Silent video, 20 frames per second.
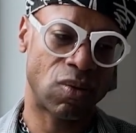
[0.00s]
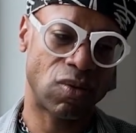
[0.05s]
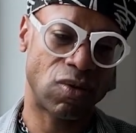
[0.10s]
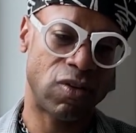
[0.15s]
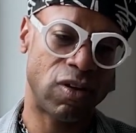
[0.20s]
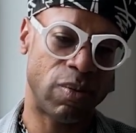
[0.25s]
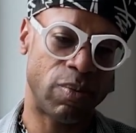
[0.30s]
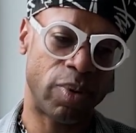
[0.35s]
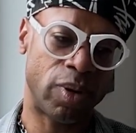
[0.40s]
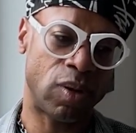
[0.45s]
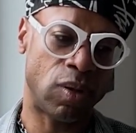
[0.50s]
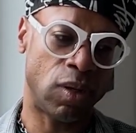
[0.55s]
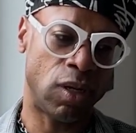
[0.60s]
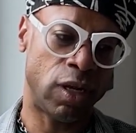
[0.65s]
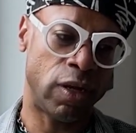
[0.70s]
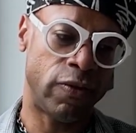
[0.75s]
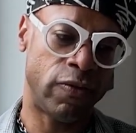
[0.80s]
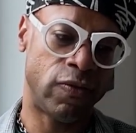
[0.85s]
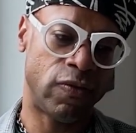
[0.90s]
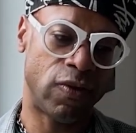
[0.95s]

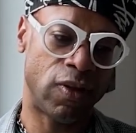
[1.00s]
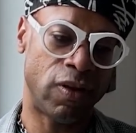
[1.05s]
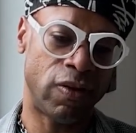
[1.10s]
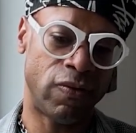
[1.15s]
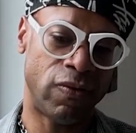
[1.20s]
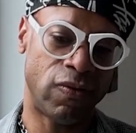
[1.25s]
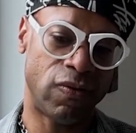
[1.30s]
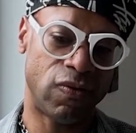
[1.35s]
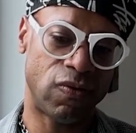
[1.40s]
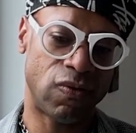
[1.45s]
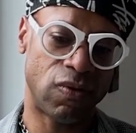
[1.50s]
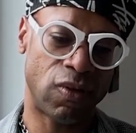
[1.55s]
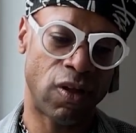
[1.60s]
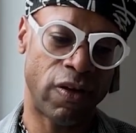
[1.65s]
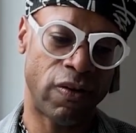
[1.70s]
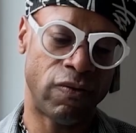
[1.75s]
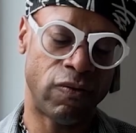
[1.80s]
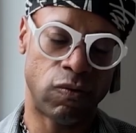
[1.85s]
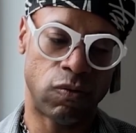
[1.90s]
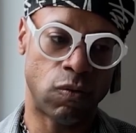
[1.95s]
typical
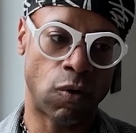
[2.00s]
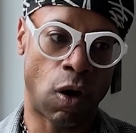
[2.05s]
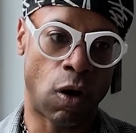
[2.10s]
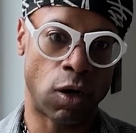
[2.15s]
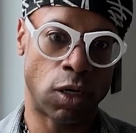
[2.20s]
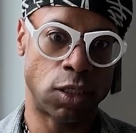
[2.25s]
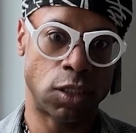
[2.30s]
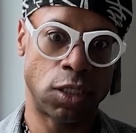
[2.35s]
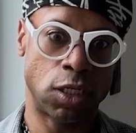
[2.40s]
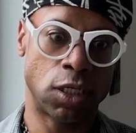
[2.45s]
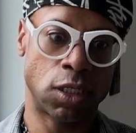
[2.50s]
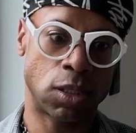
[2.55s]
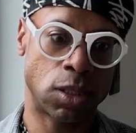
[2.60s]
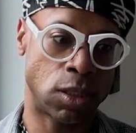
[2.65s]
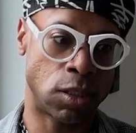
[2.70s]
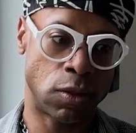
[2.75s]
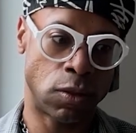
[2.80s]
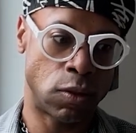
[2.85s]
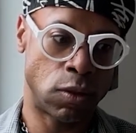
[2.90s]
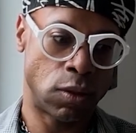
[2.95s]
of architects and,